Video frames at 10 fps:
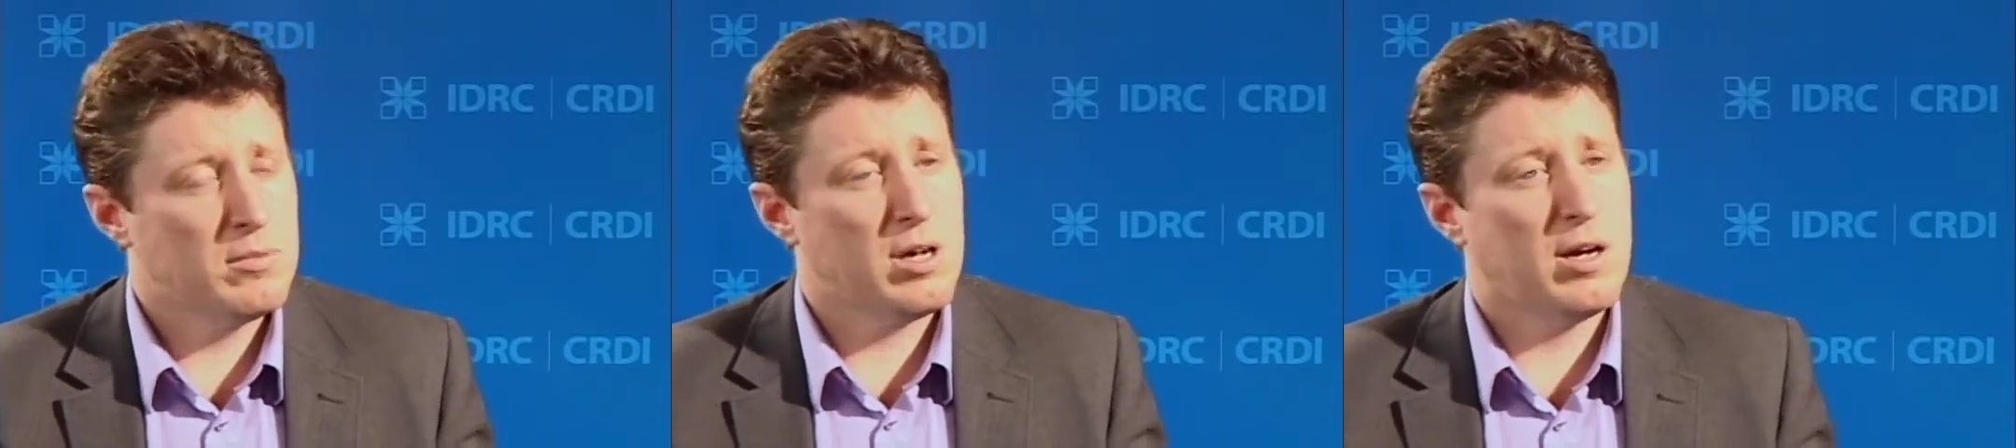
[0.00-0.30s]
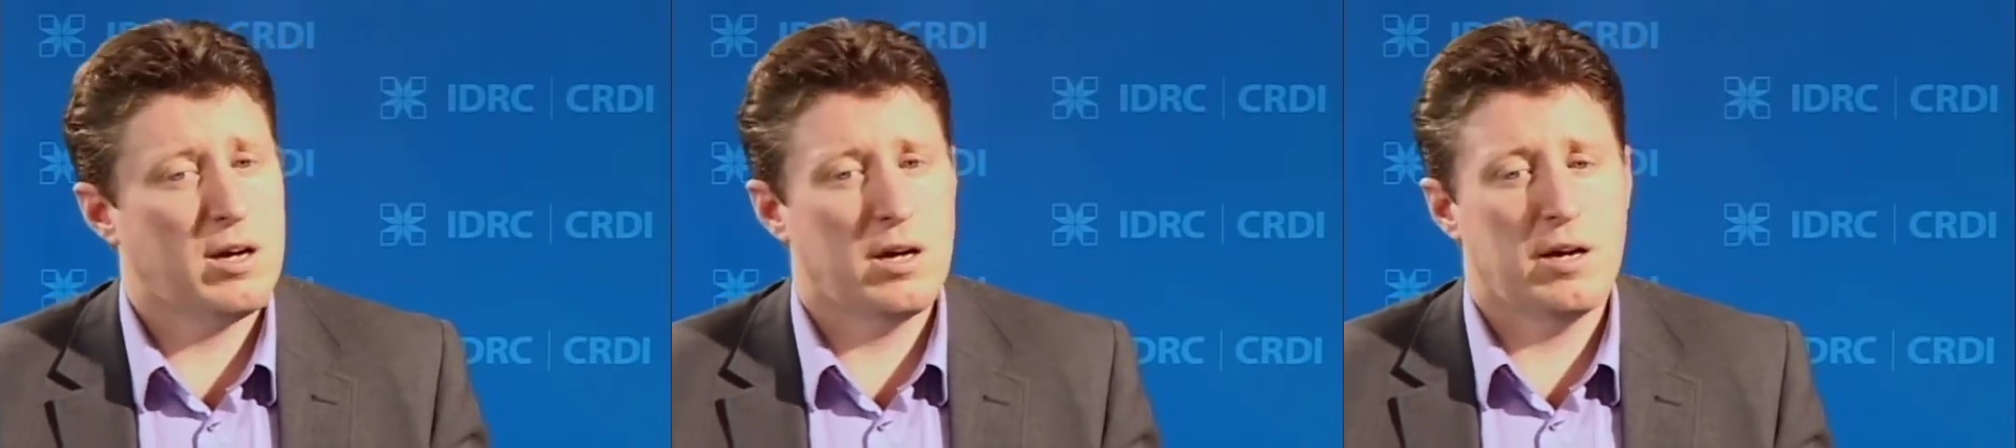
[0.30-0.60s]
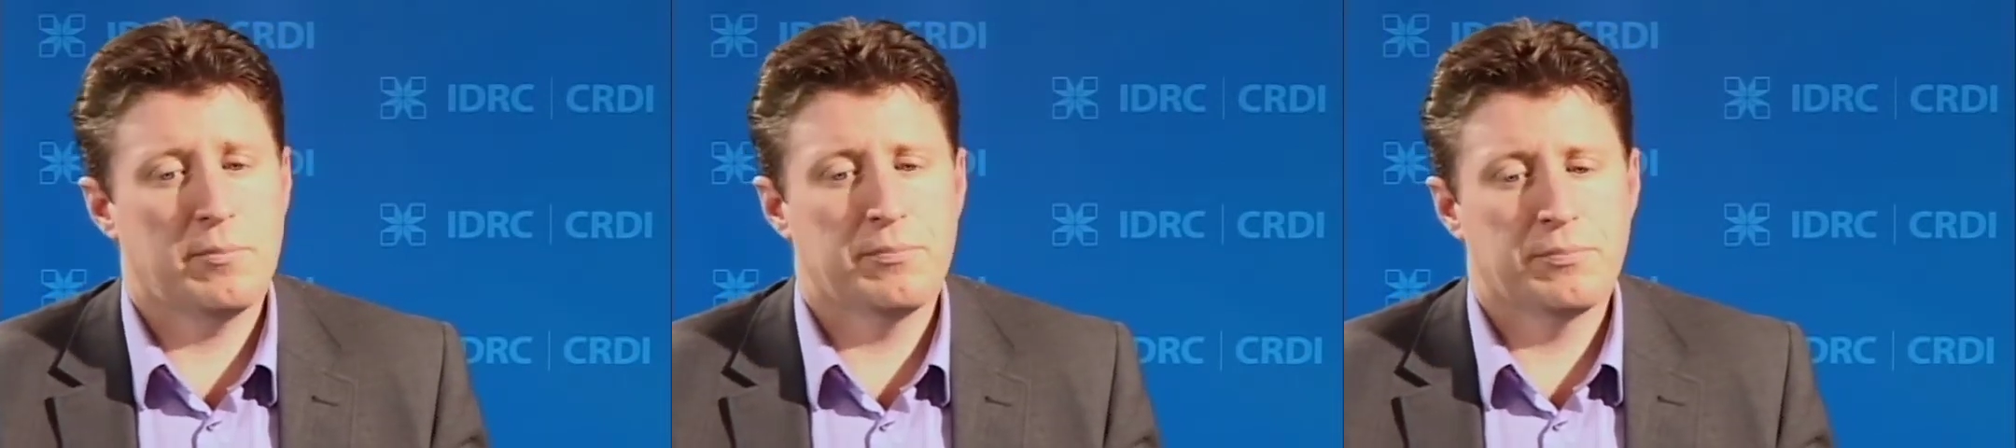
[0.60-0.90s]

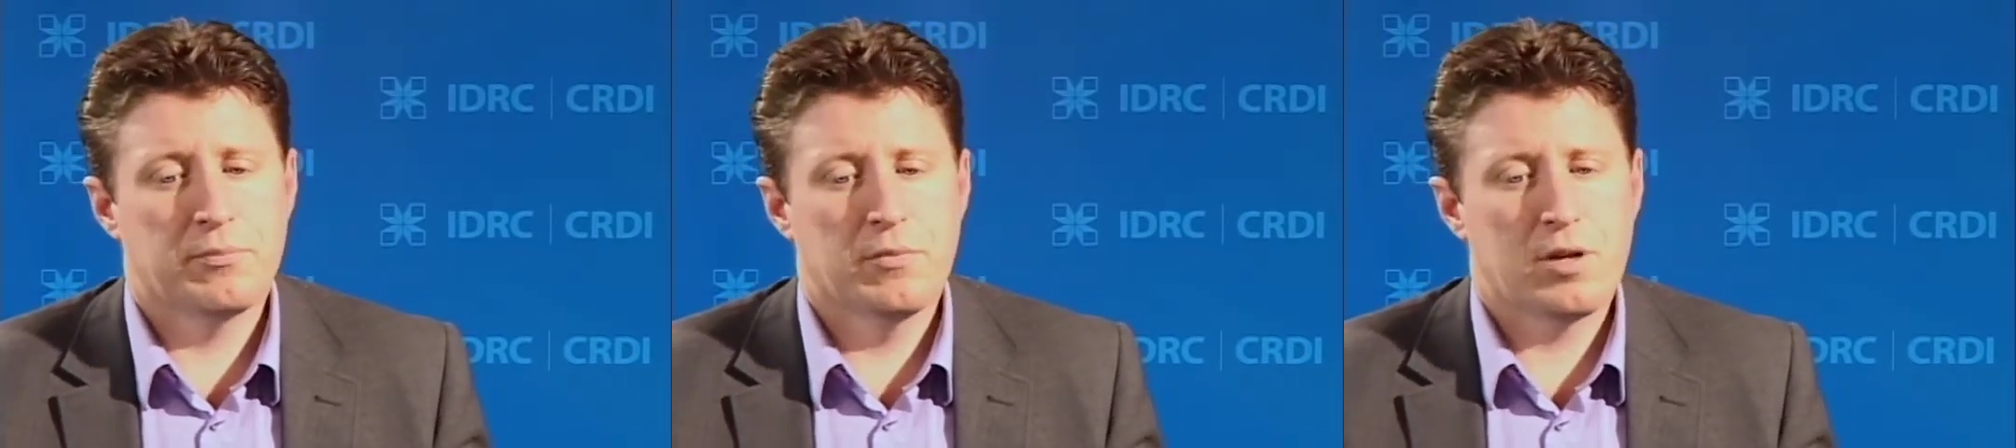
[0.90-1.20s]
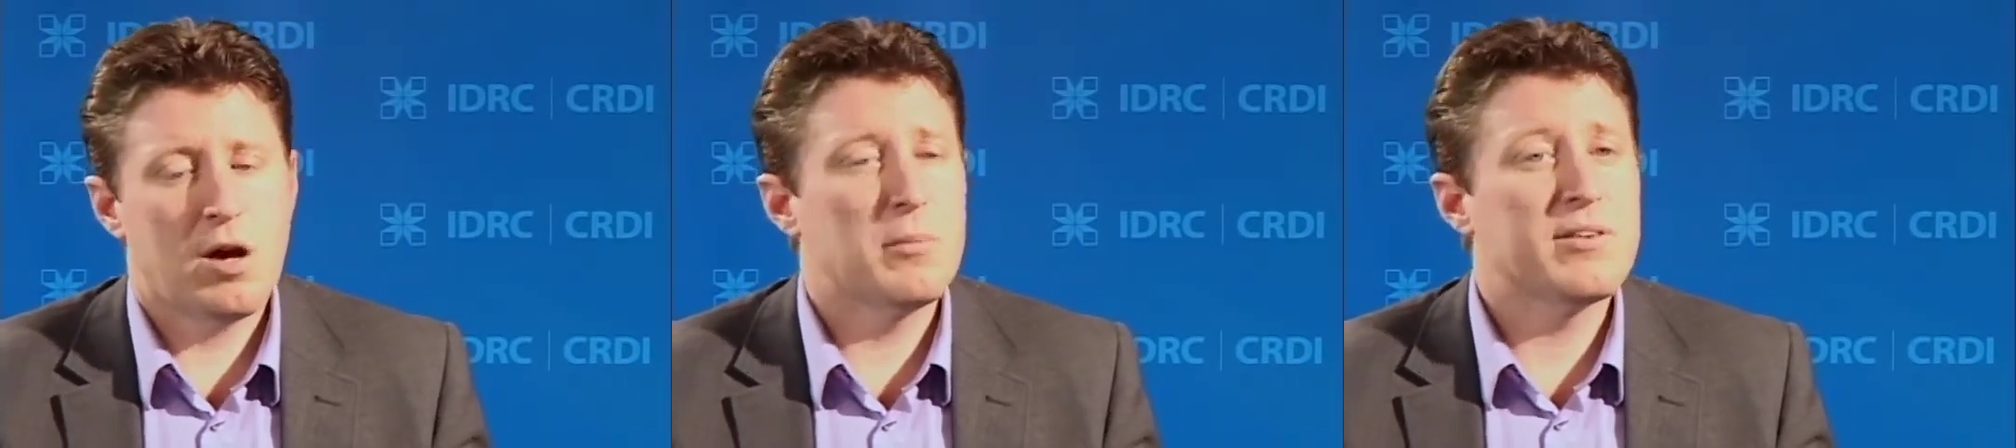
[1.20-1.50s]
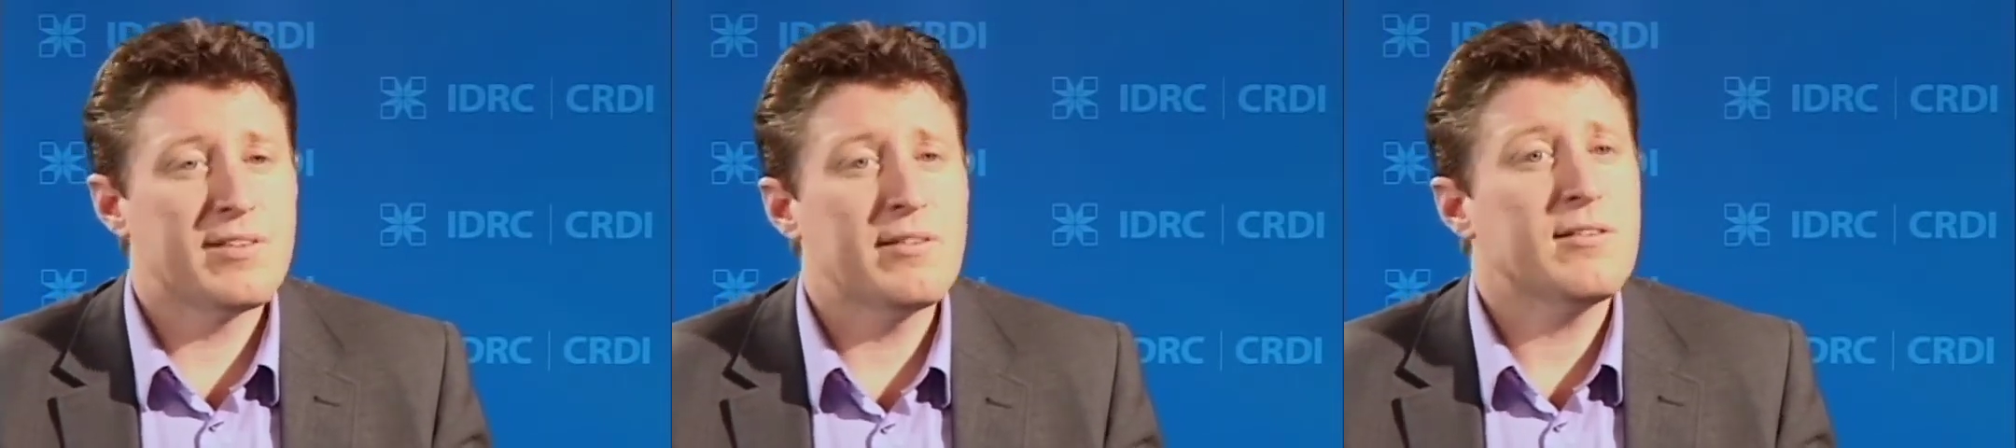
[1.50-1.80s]

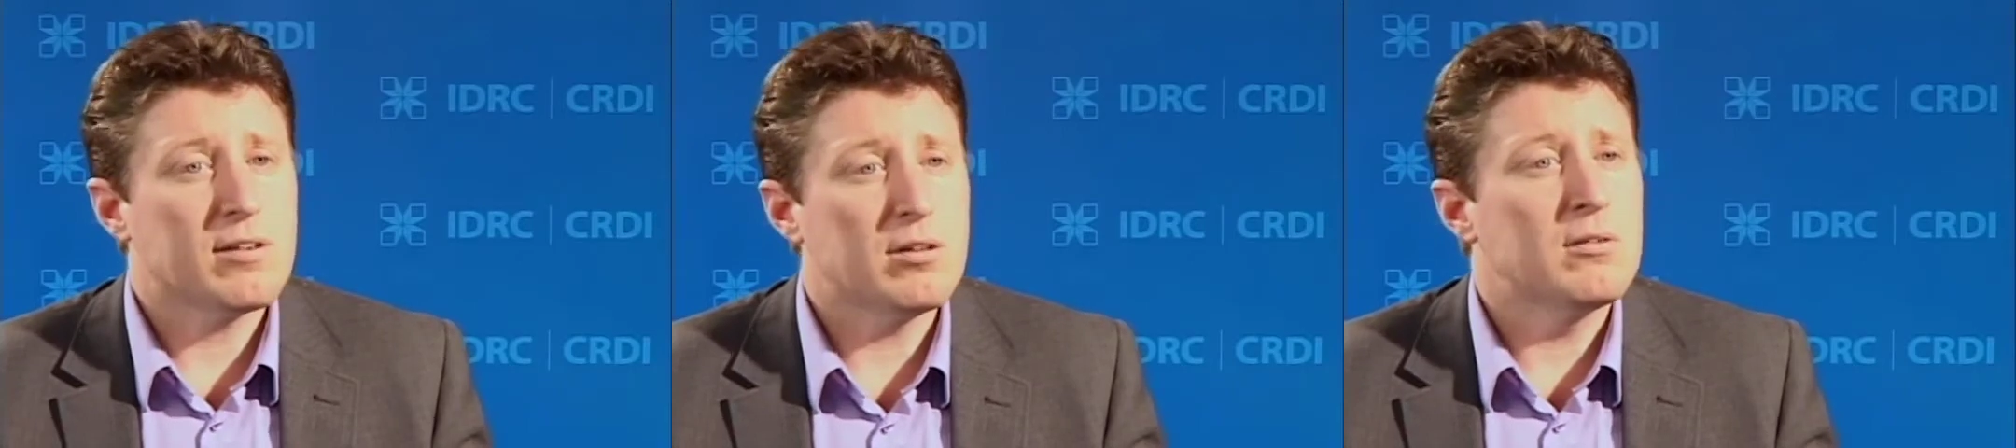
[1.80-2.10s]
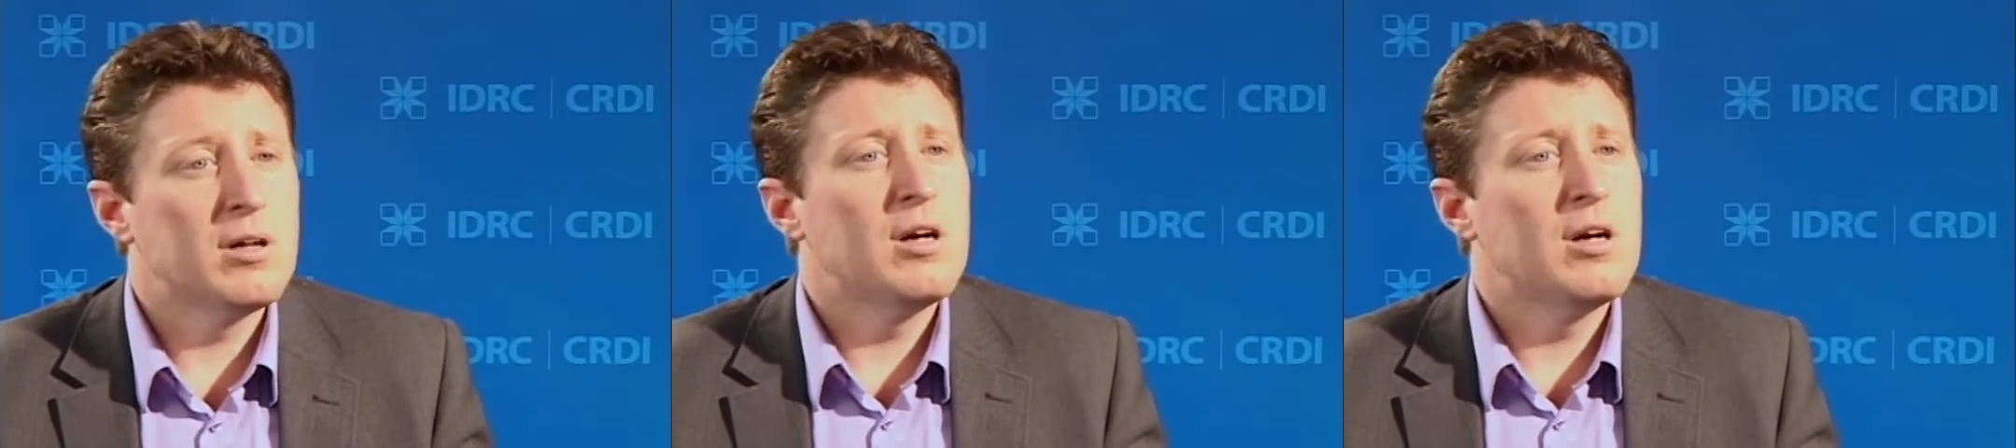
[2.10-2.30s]
commonsensical,